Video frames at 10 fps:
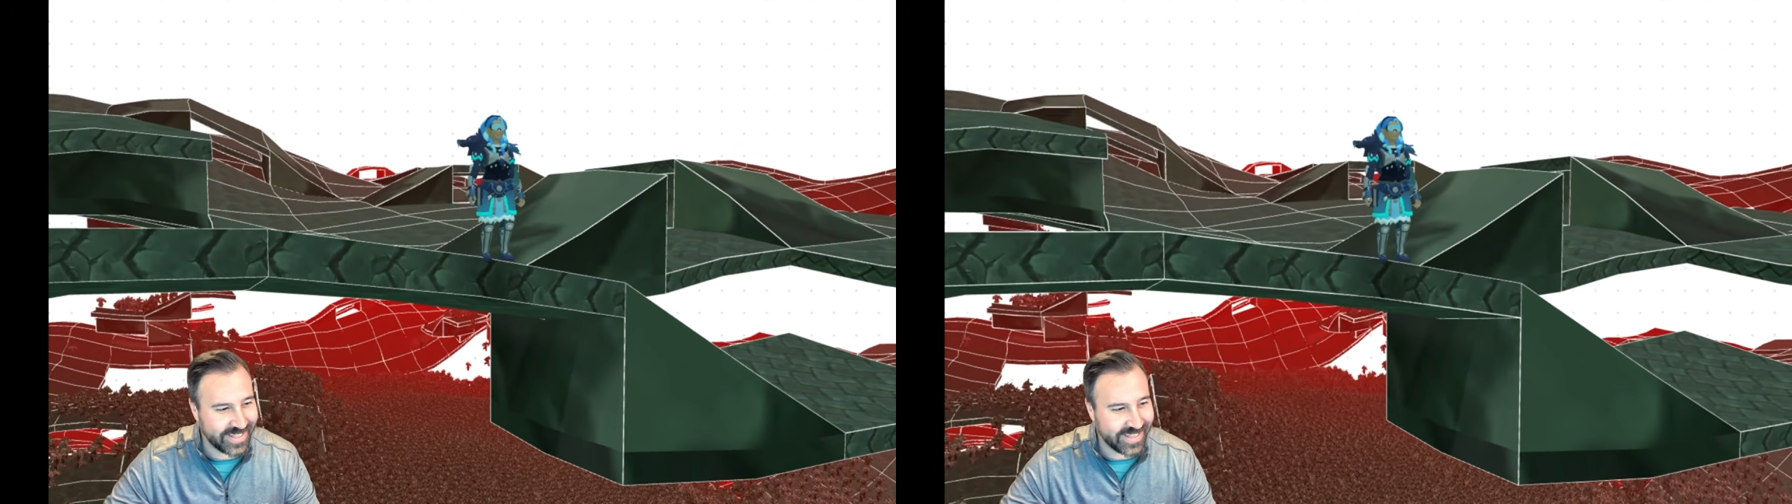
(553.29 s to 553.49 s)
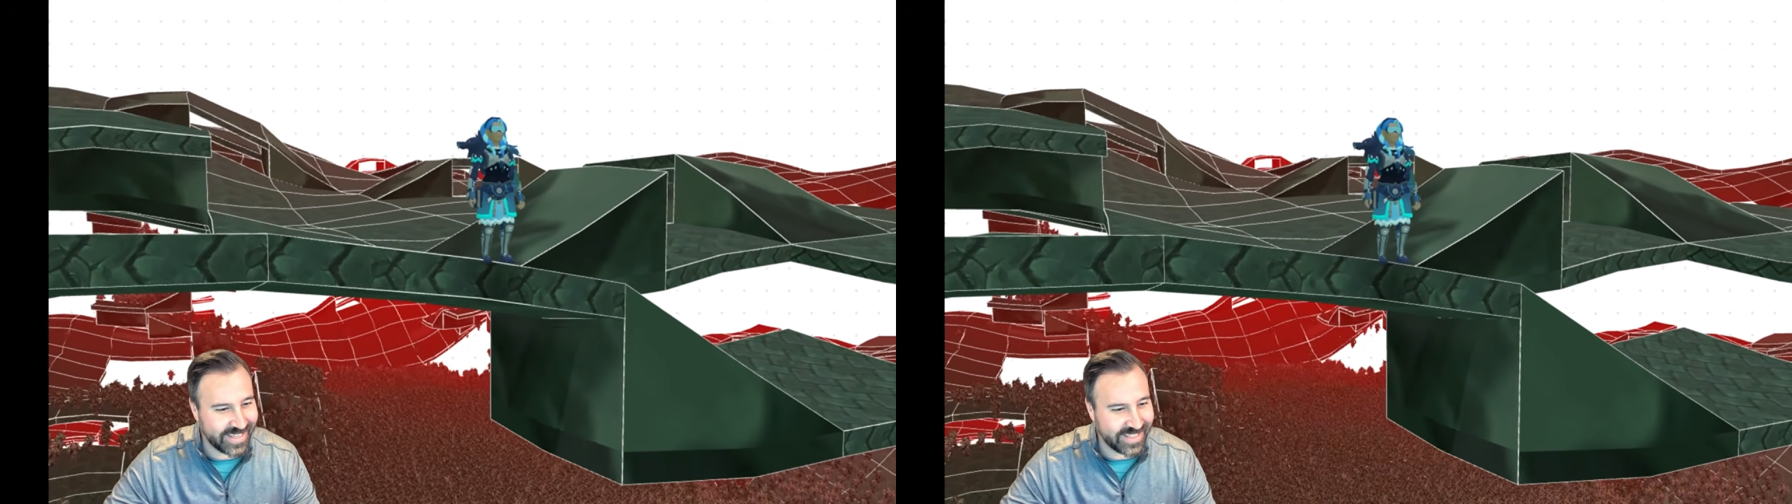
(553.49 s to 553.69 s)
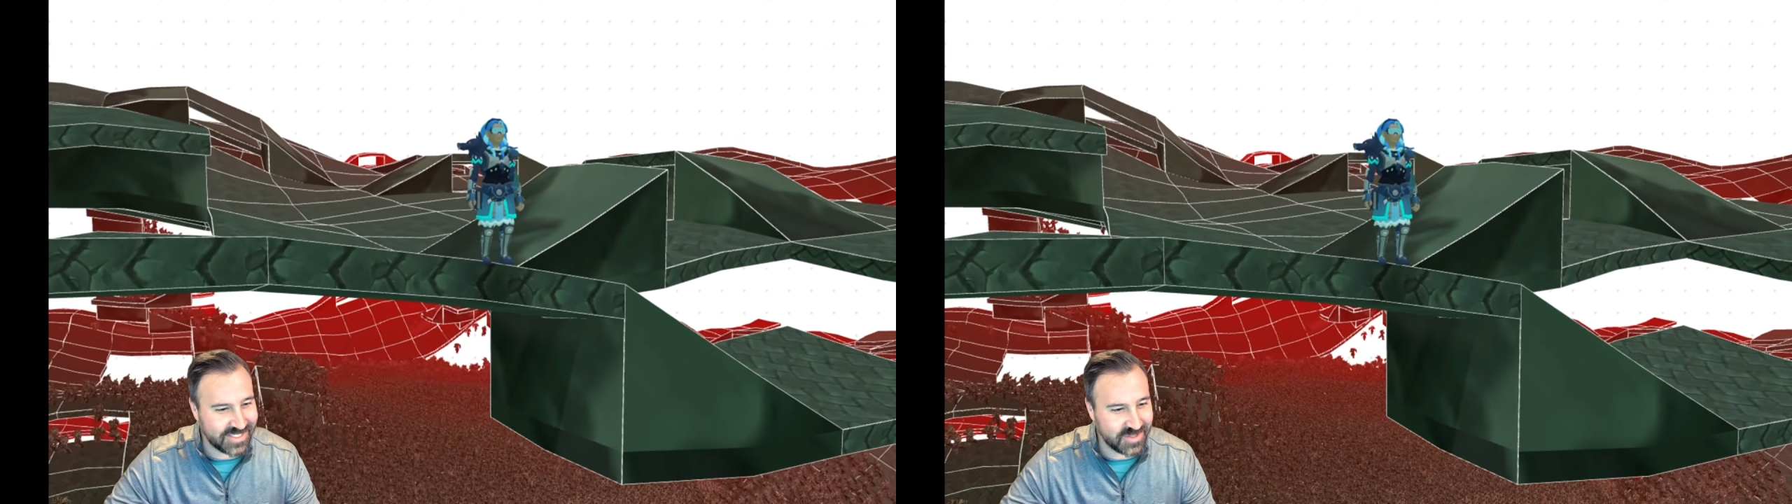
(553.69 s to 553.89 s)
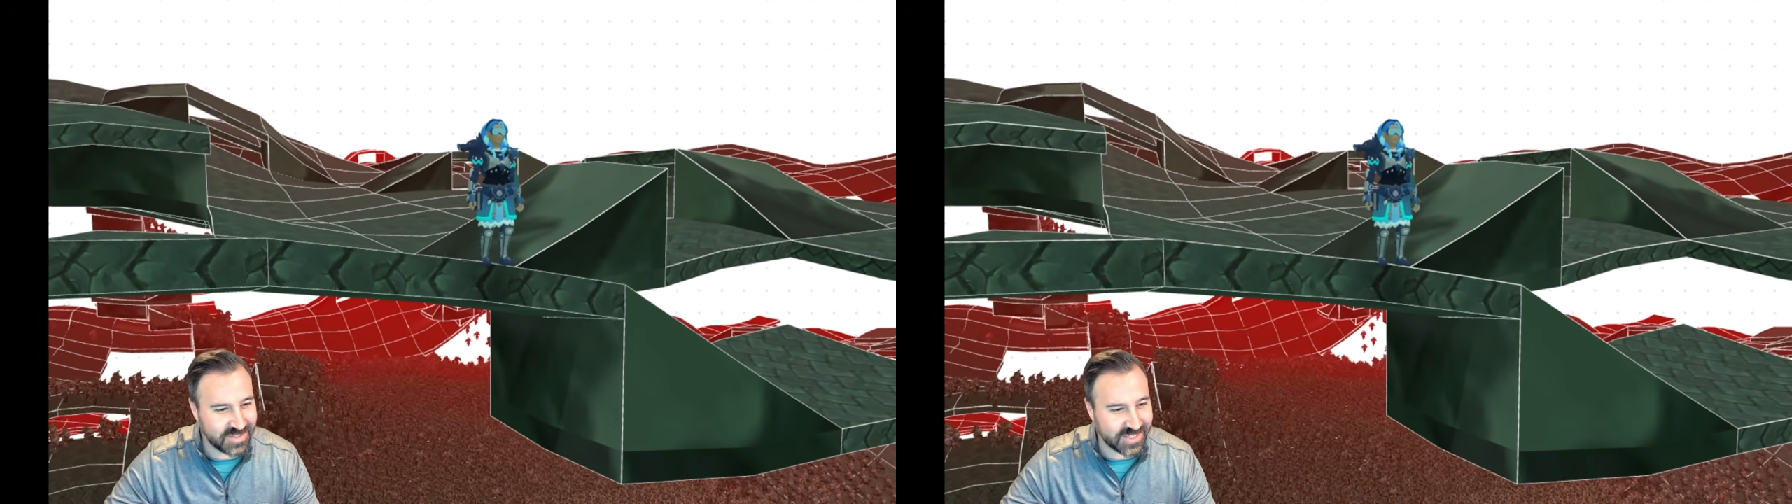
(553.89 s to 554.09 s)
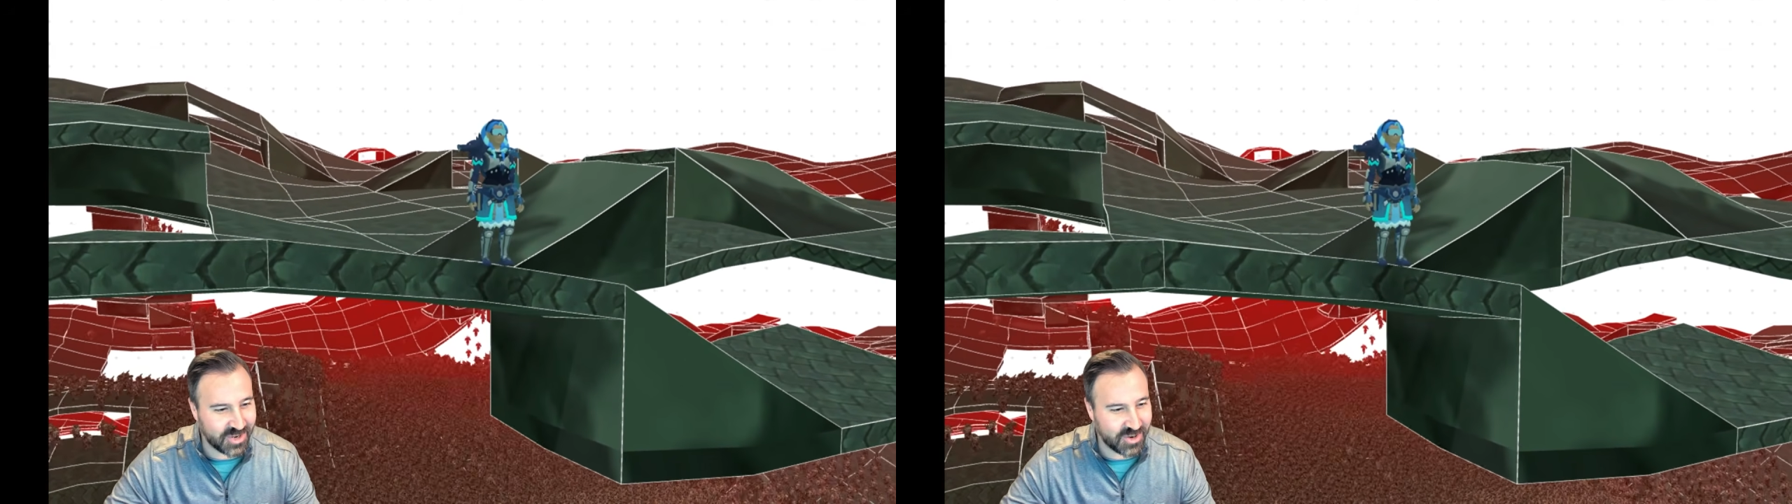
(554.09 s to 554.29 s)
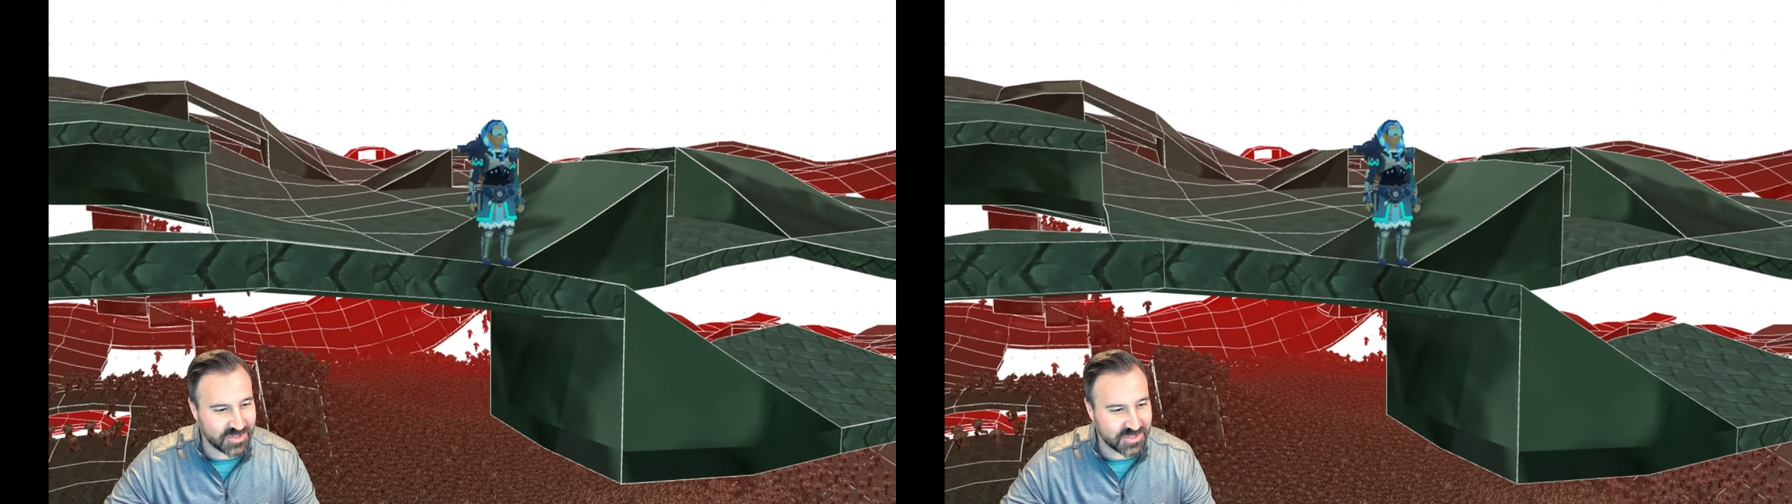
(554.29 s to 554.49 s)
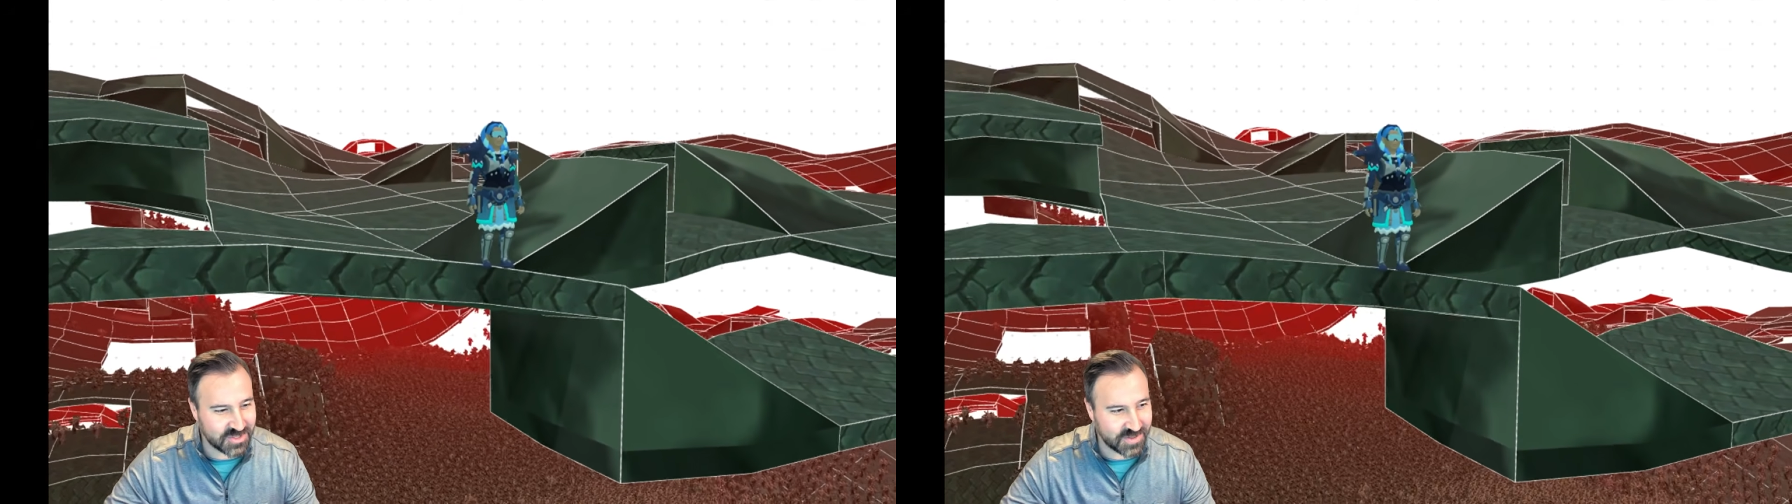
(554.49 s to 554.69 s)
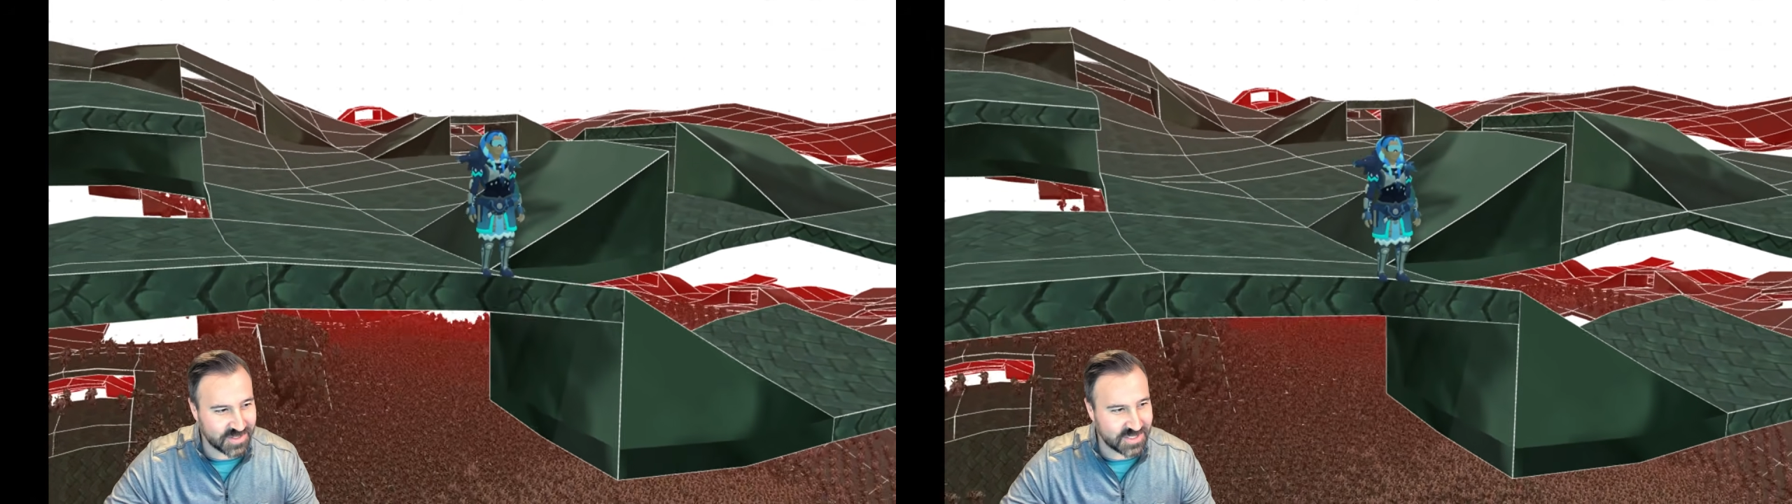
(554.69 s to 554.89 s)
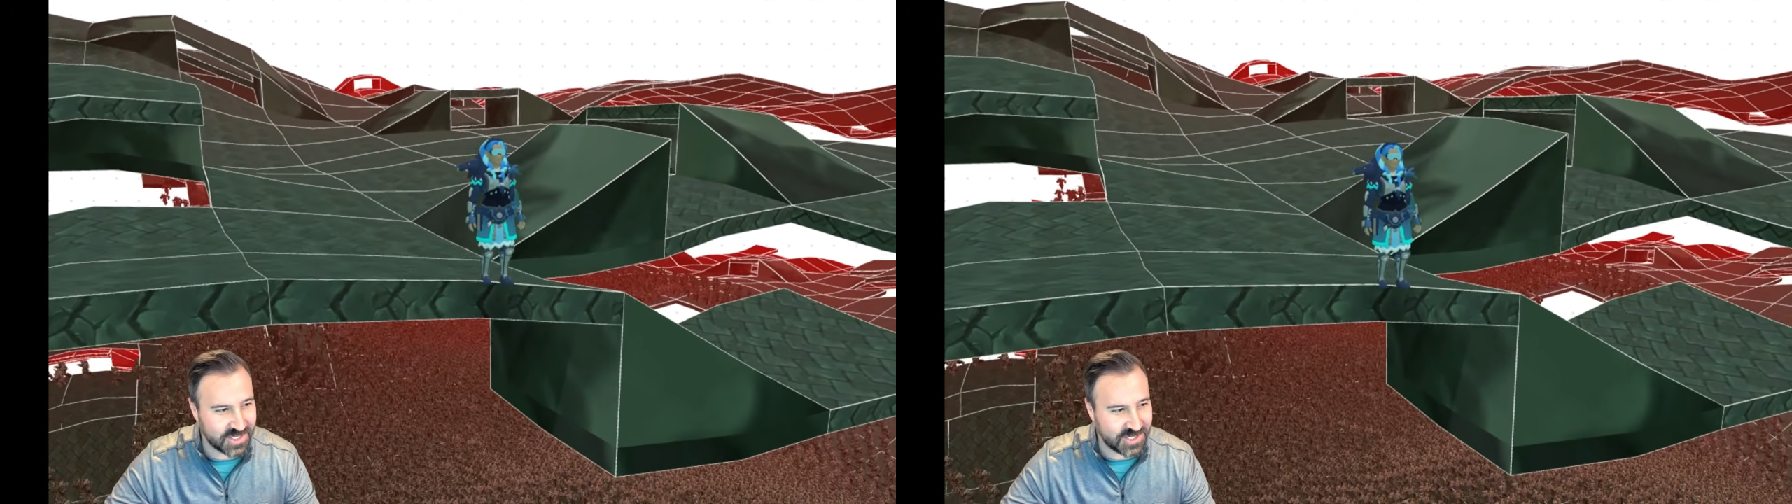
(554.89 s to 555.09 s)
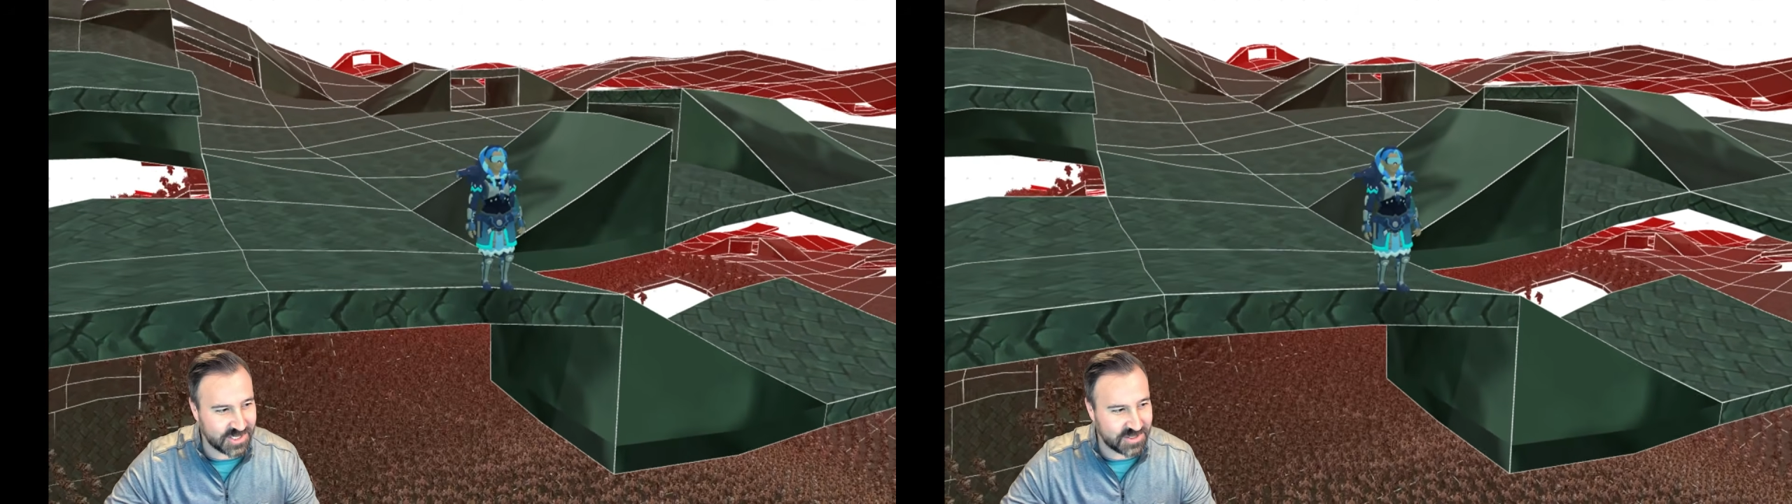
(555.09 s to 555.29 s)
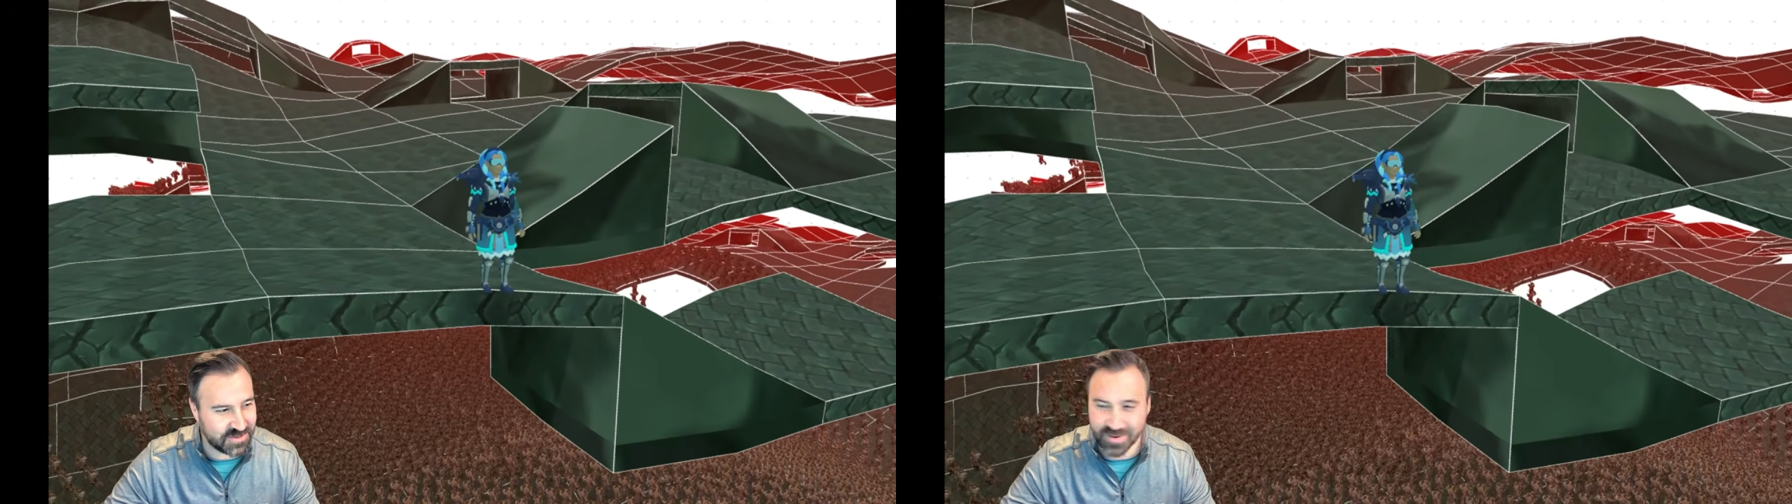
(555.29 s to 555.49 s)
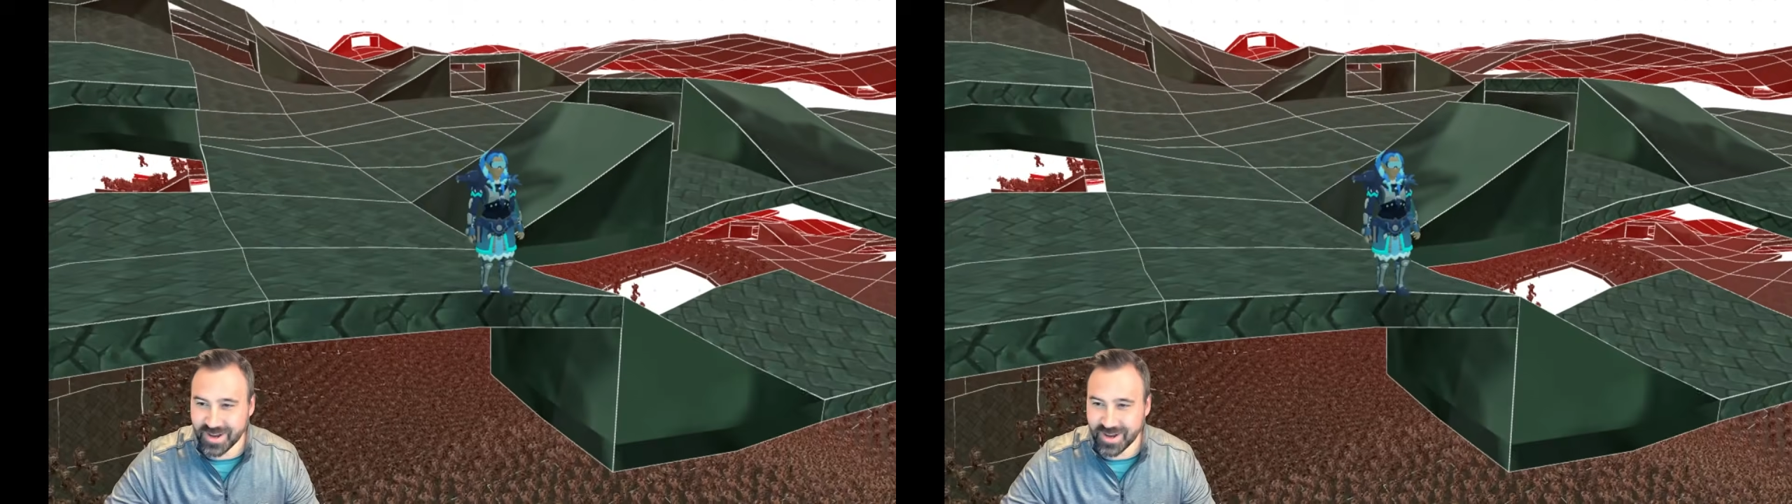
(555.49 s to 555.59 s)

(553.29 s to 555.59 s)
It's using all sorts of